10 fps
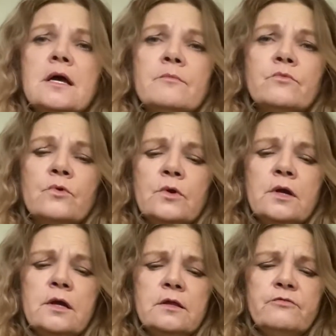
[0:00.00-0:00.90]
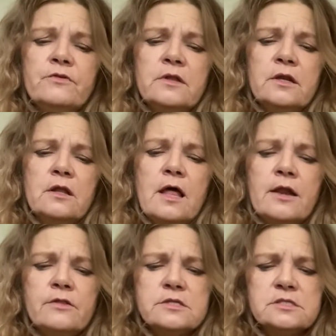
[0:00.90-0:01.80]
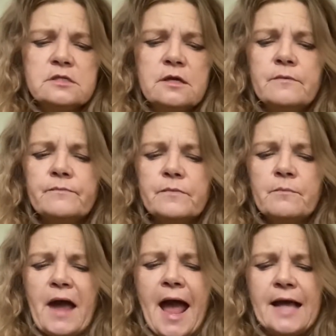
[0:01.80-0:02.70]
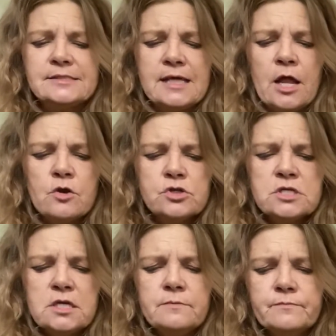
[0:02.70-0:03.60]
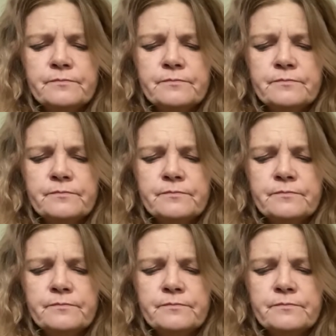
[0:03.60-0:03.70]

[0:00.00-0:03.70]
I'm really feeling a lot of this past energy,